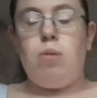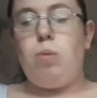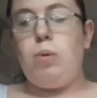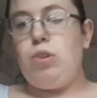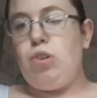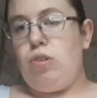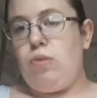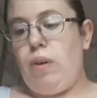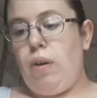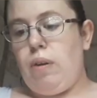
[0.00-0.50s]

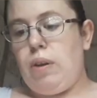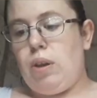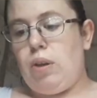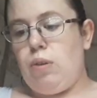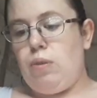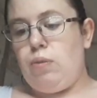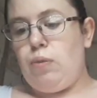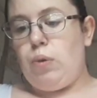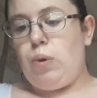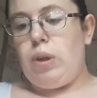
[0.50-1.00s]
which is very
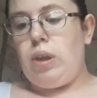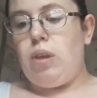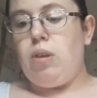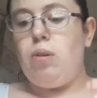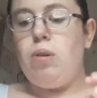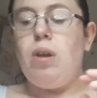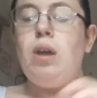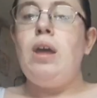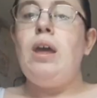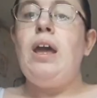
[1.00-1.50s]
good for
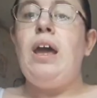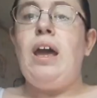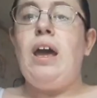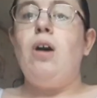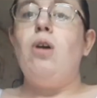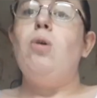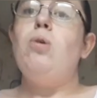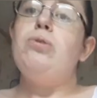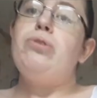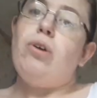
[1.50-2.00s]
you.
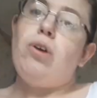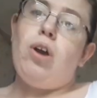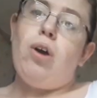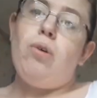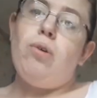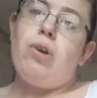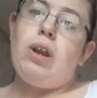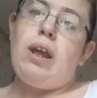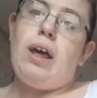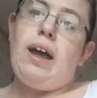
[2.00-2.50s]
Also,
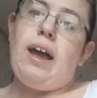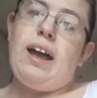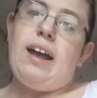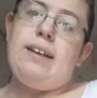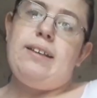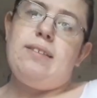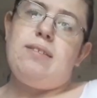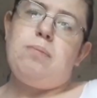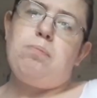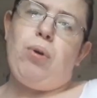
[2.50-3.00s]
coconut
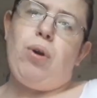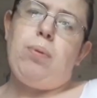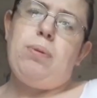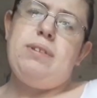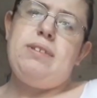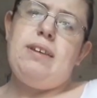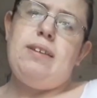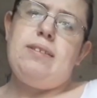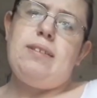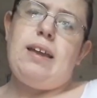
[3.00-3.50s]
has
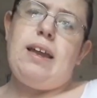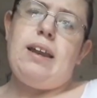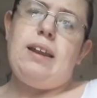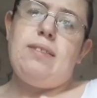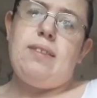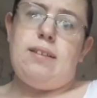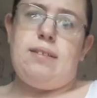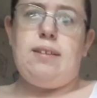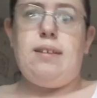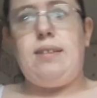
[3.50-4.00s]
properties in it
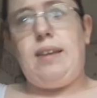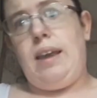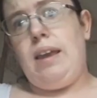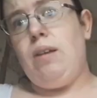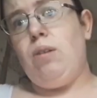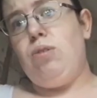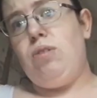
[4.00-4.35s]
that does heal